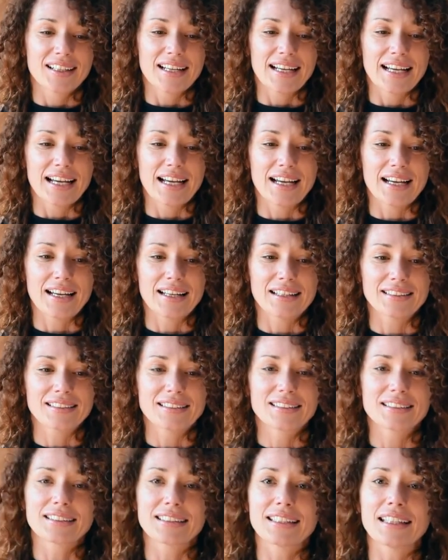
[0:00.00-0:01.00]
And
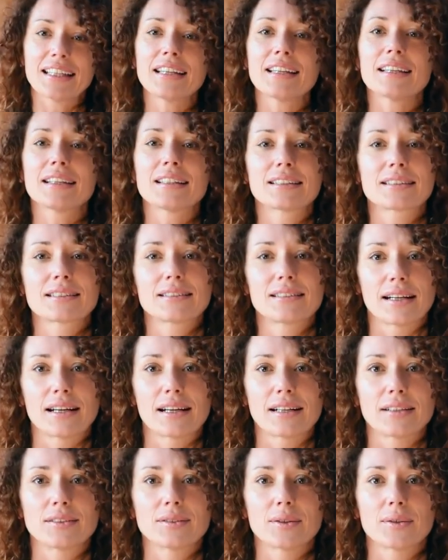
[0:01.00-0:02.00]
the key is
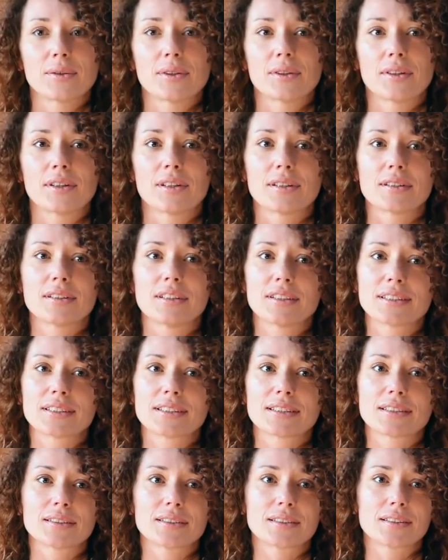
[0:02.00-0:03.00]
that
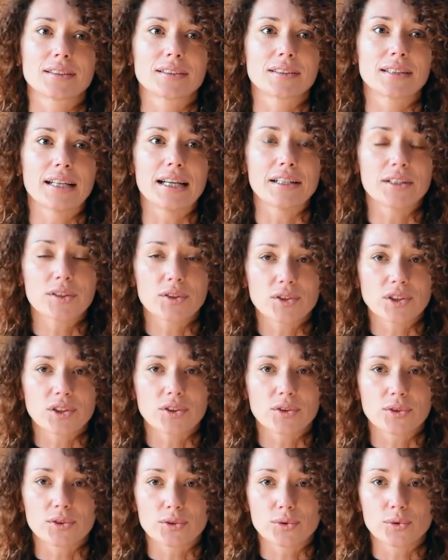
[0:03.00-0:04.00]
there's an energy
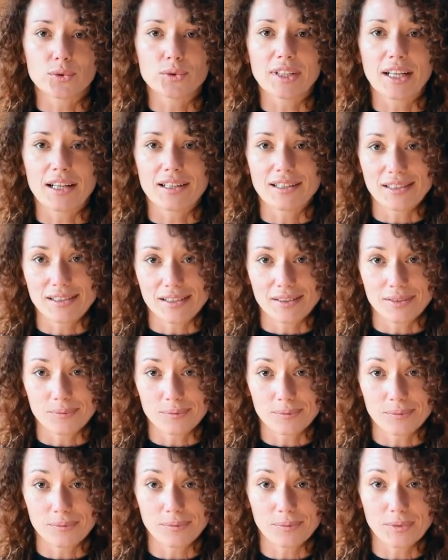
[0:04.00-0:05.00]
called Kundalini
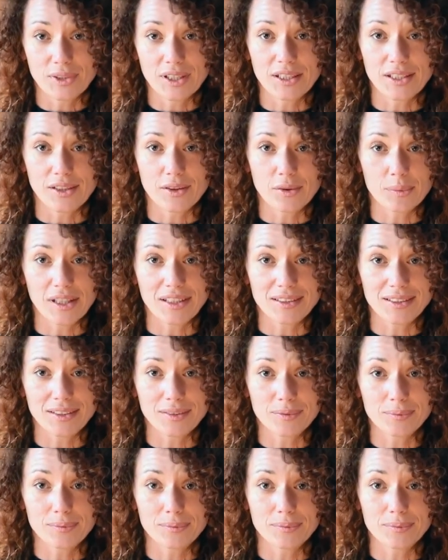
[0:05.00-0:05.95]
in our body.